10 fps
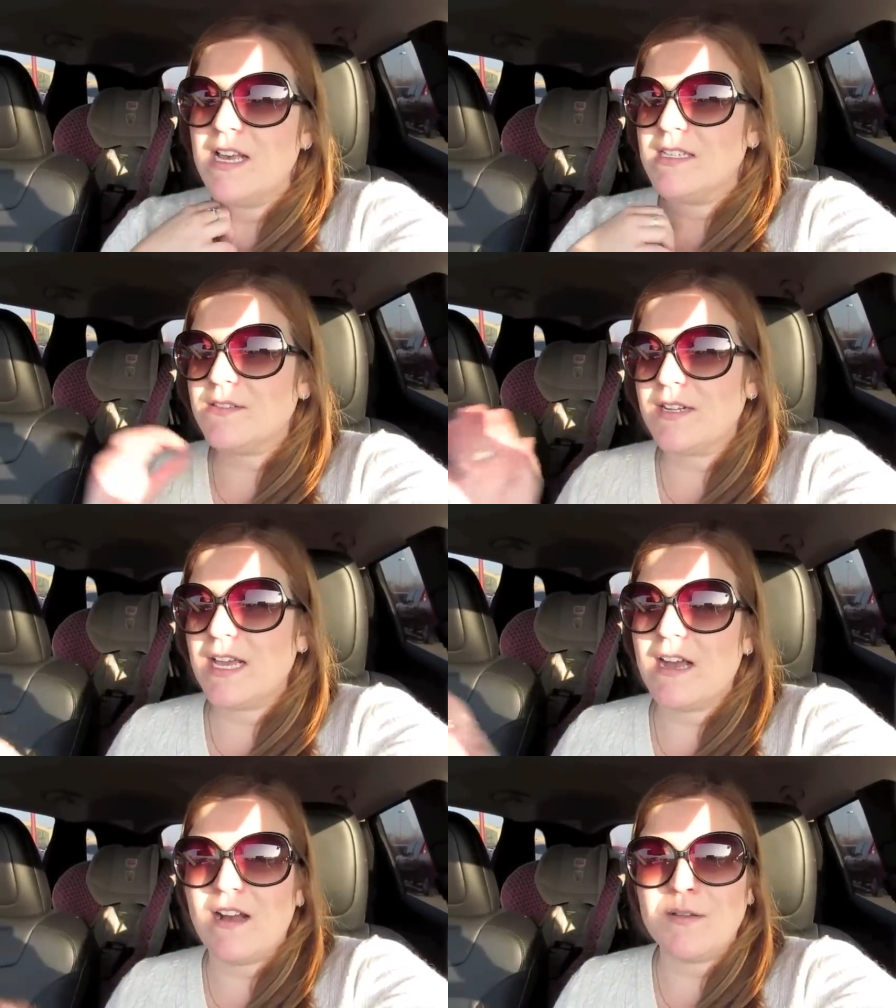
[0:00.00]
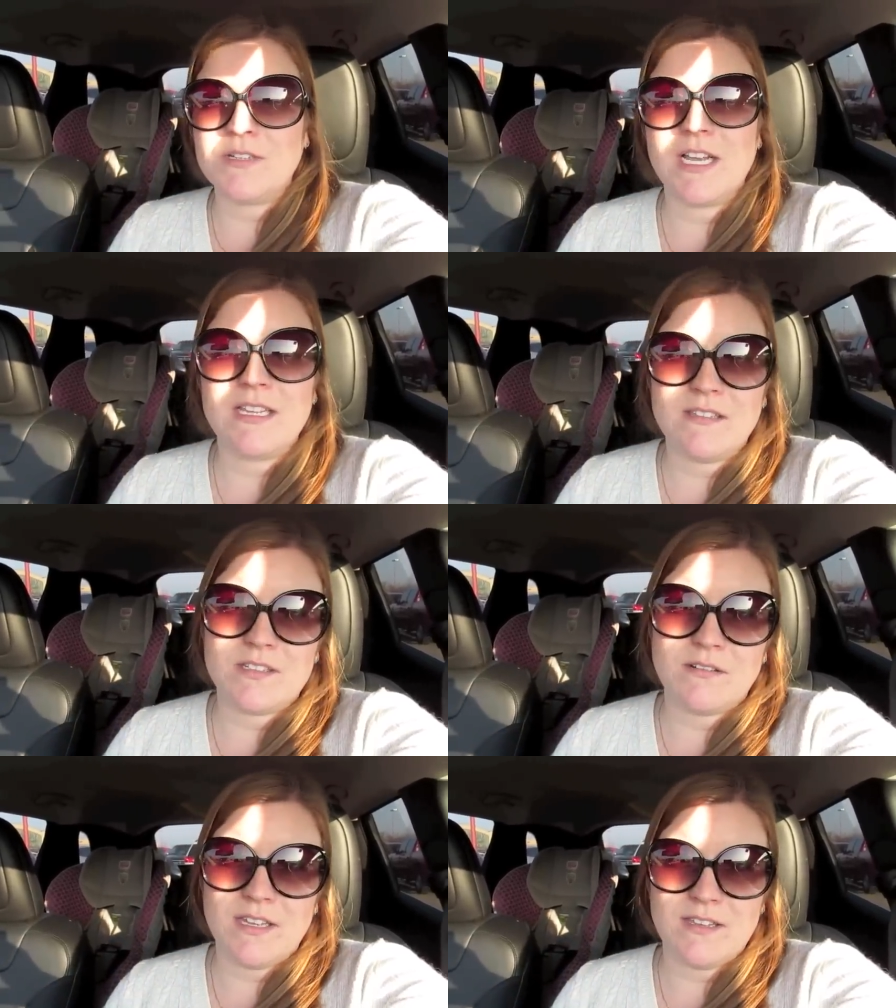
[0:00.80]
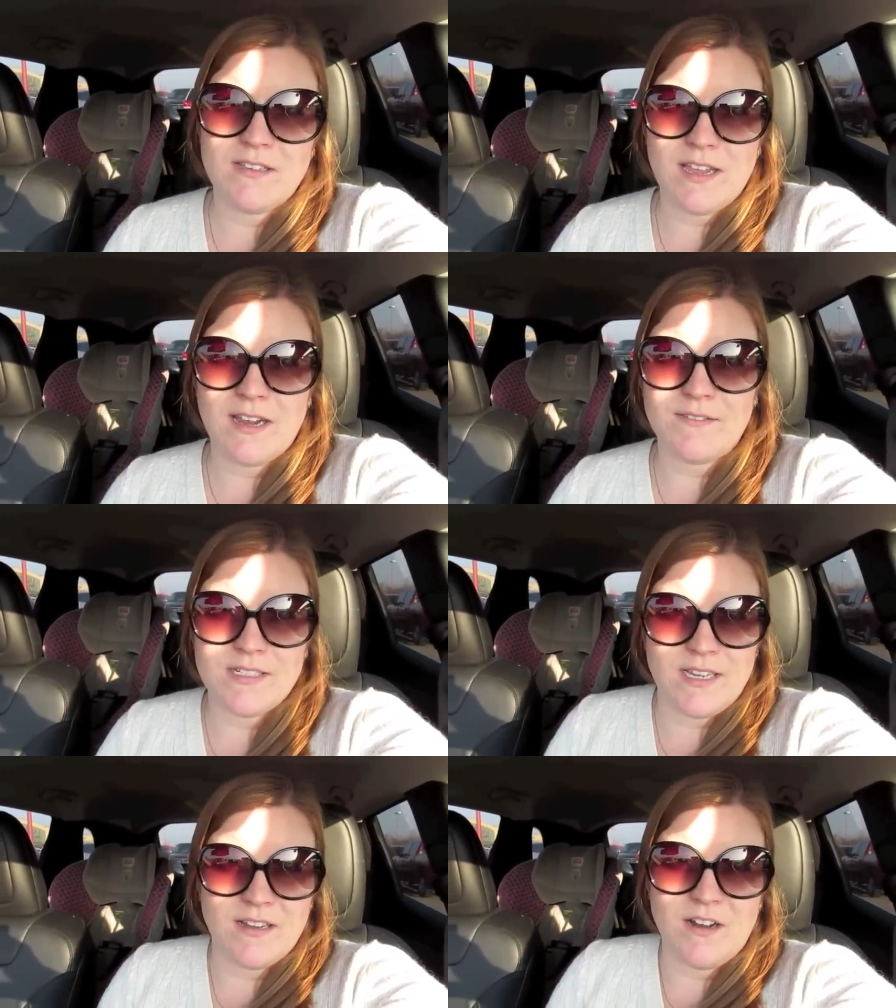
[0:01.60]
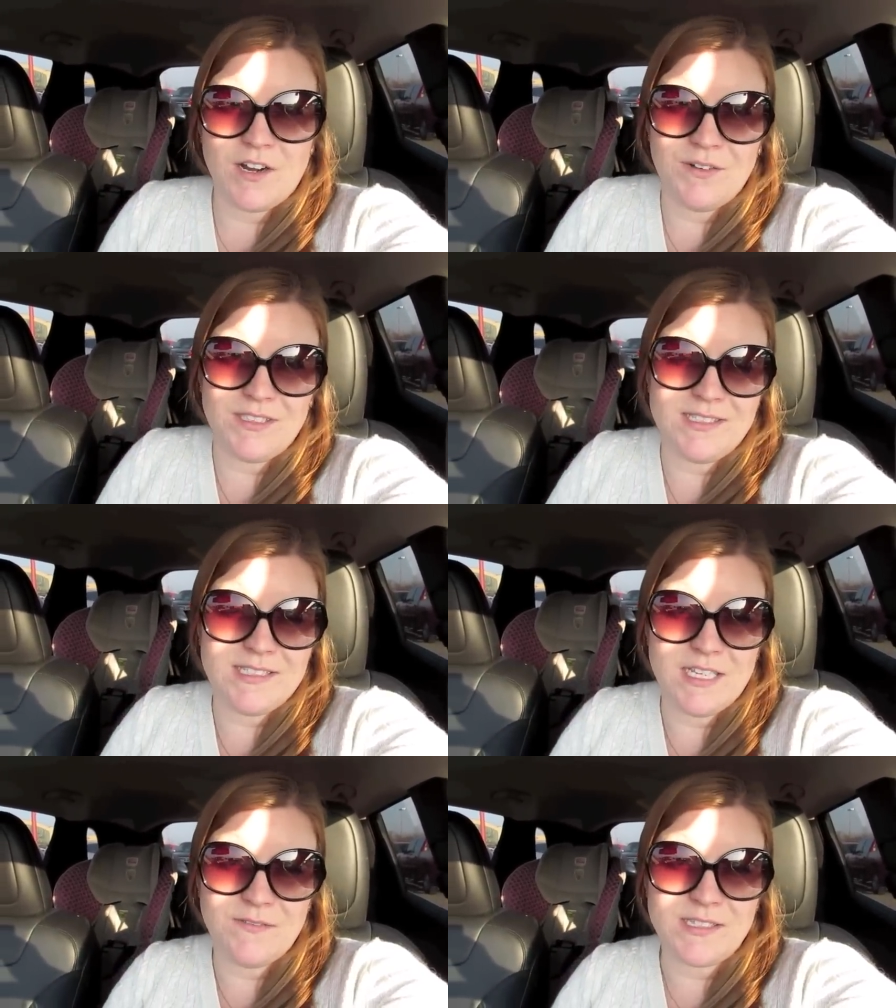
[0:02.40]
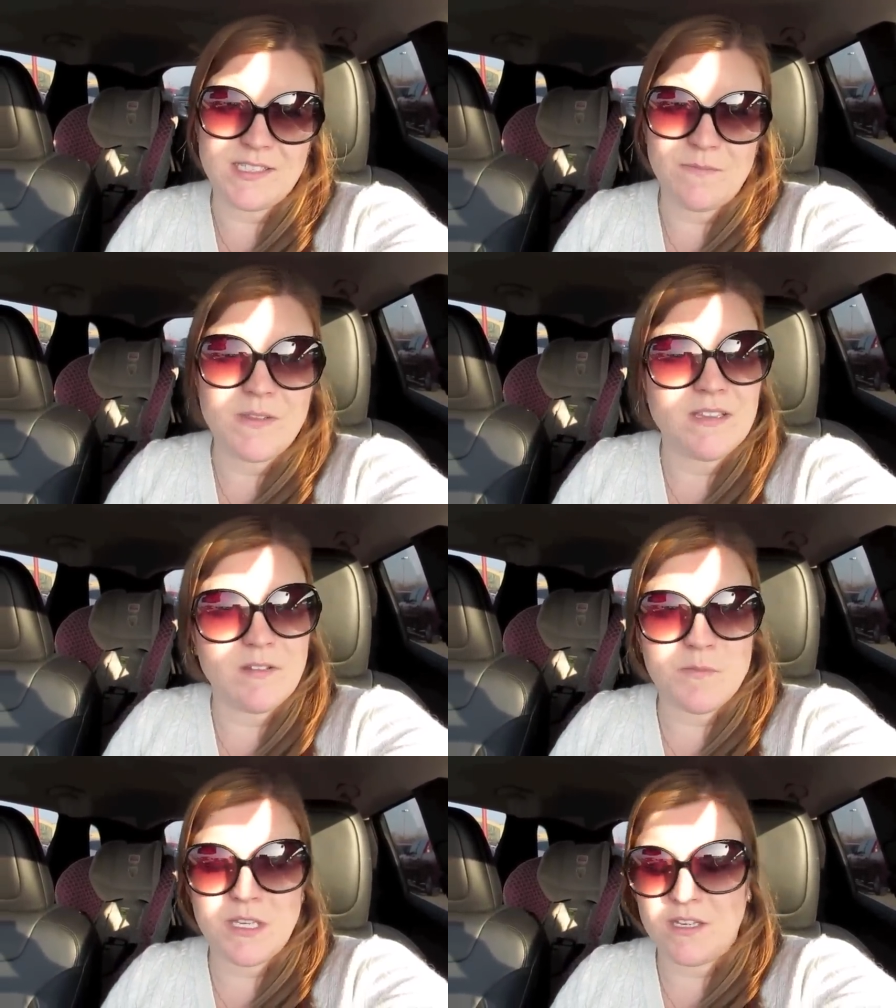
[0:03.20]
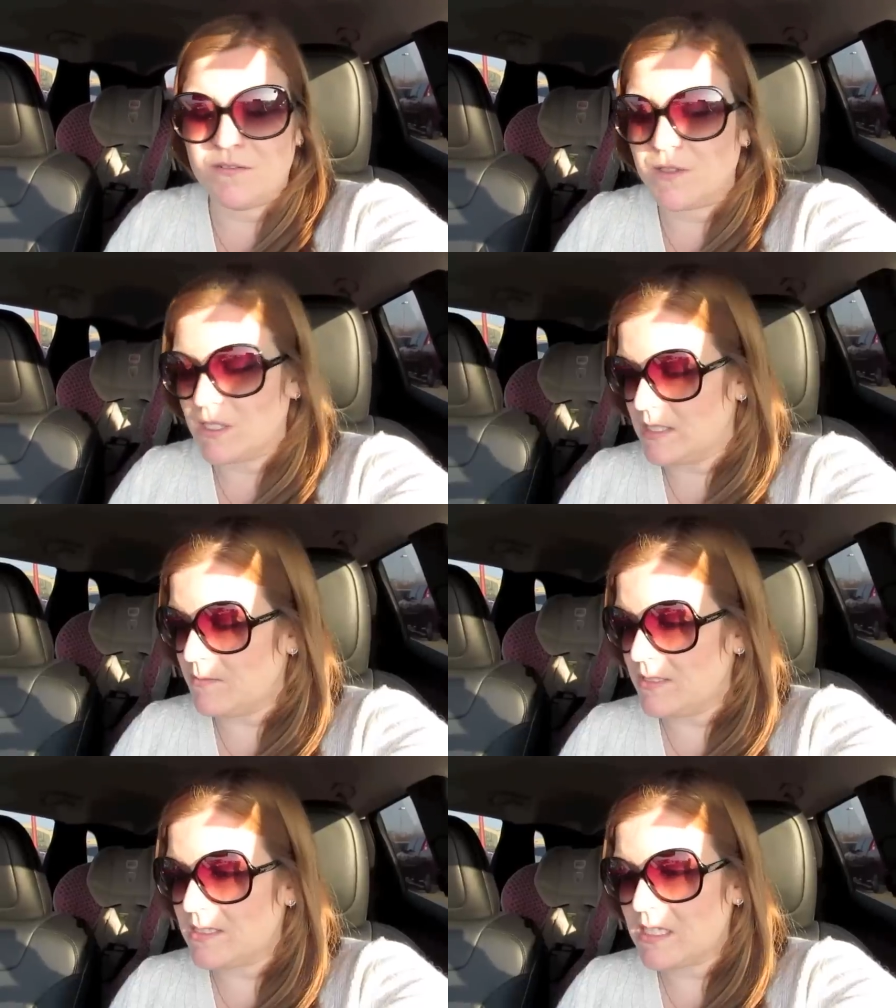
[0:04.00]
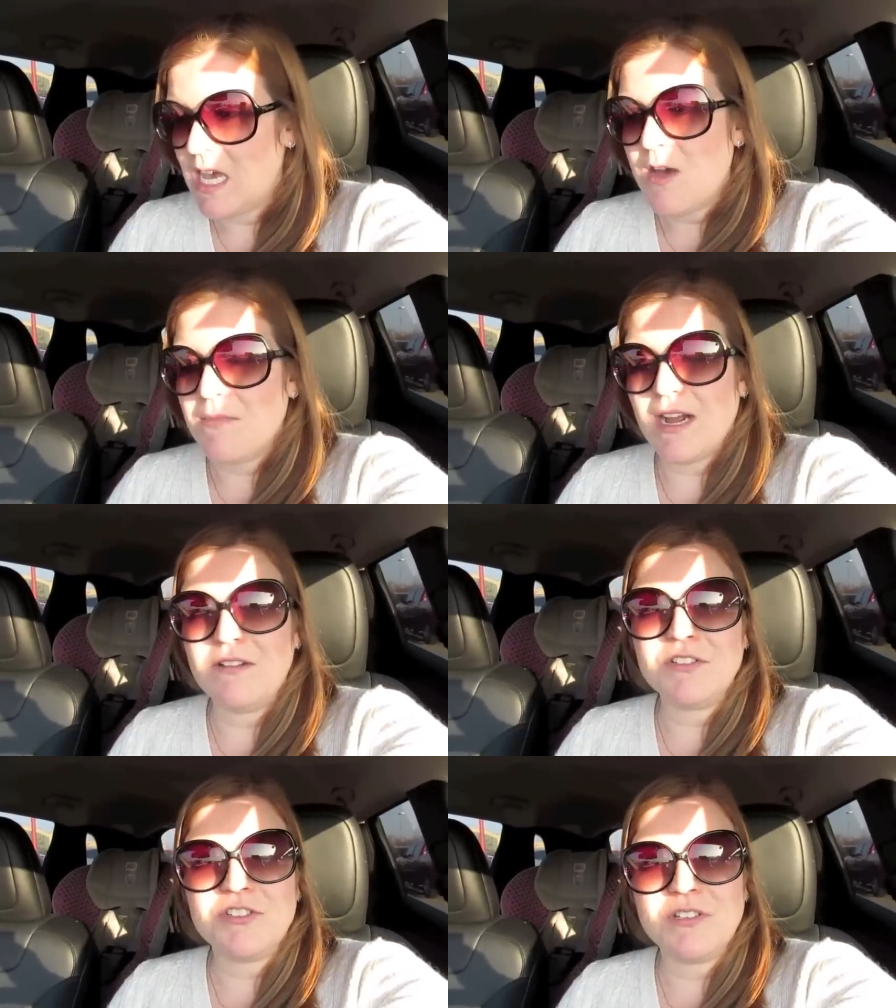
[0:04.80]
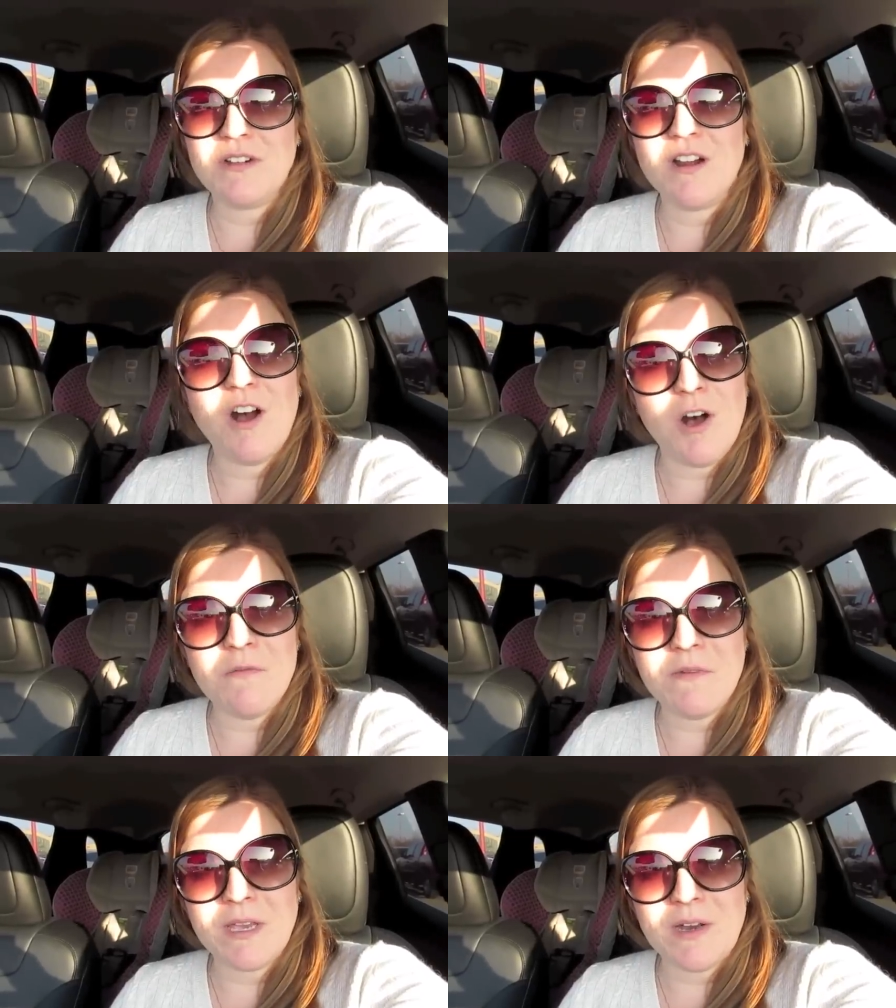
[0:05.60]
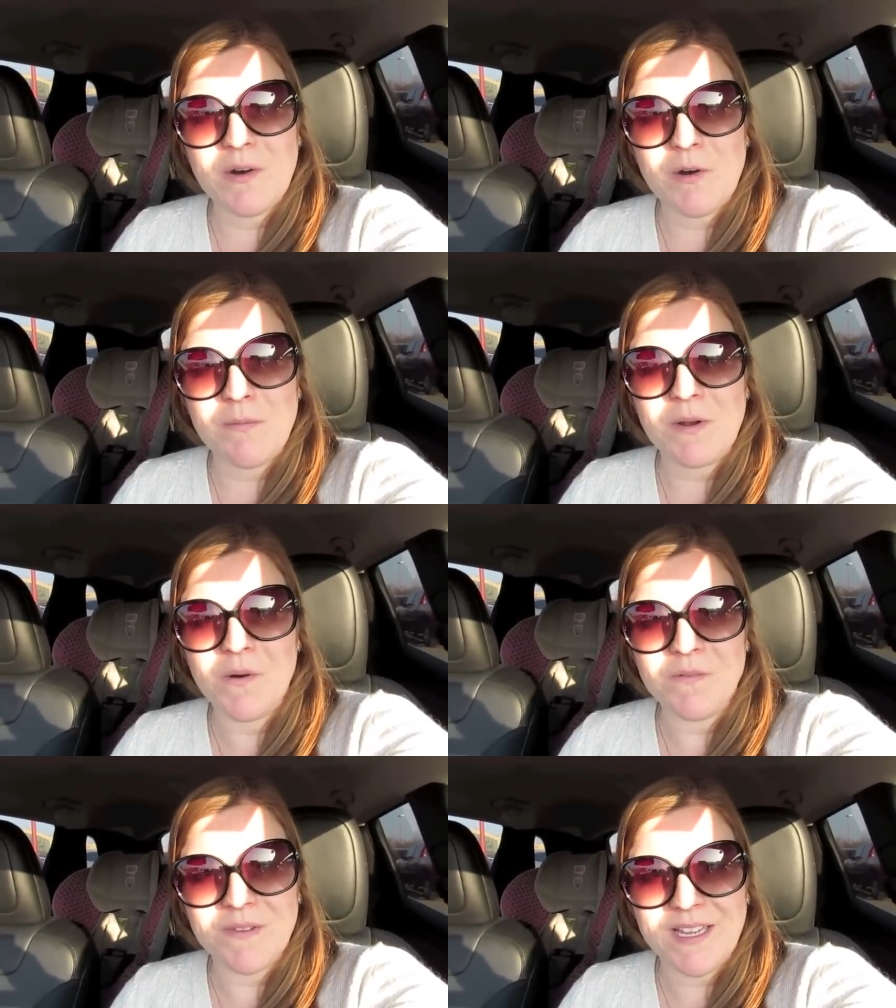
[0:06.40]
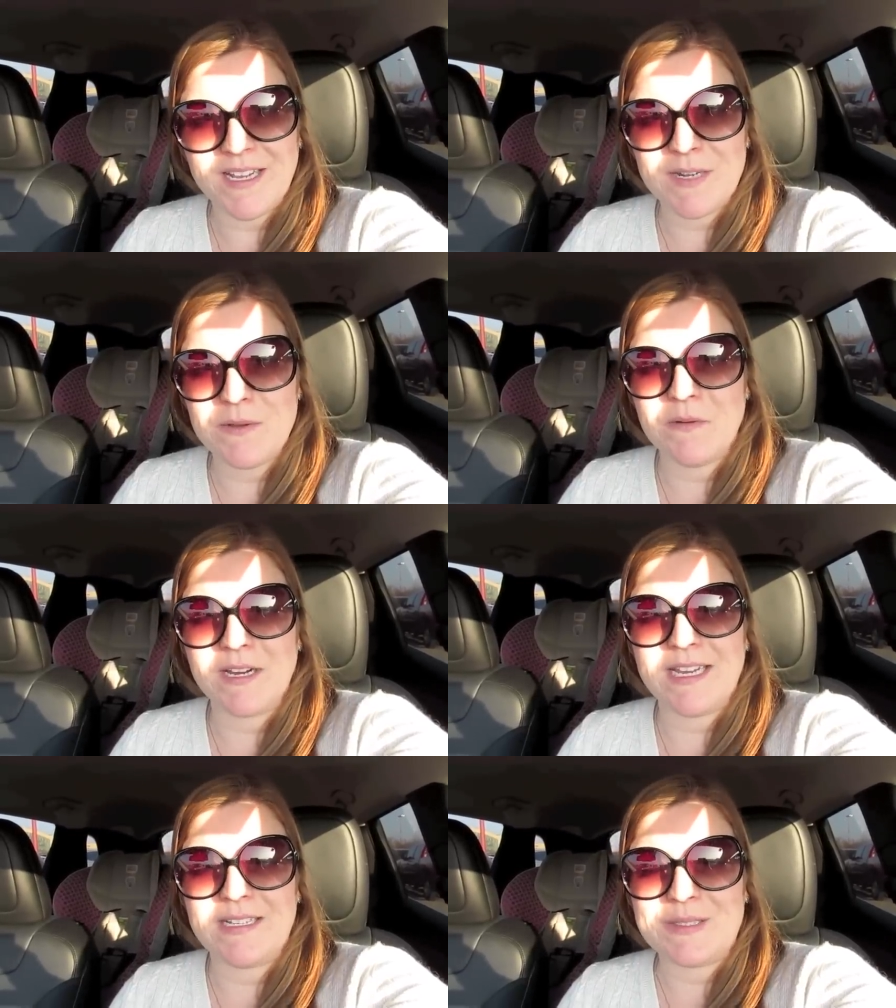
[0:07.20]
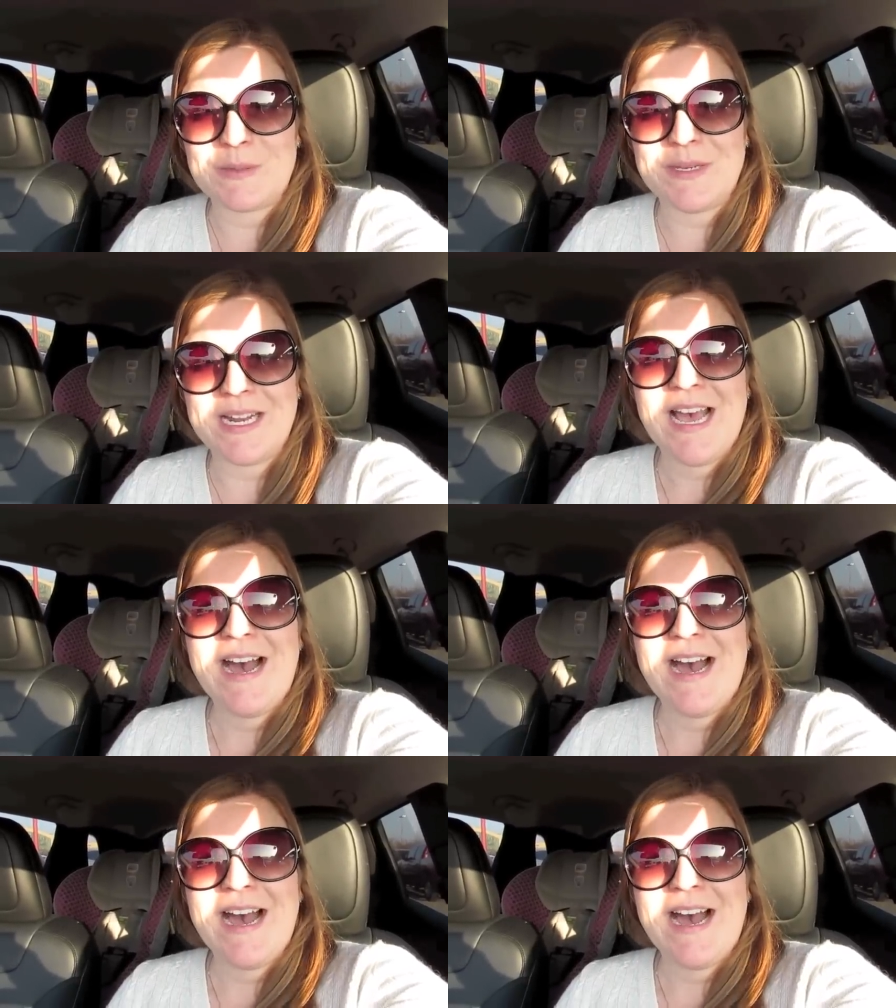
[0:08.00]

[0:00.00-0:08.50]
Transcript: So anyhow, I'm checking the toy of the day every day on Cartwheel to see if it's something that would be good for Christmas. But I will show you our haul when we get home, and hopefully I'm going to be working a little bit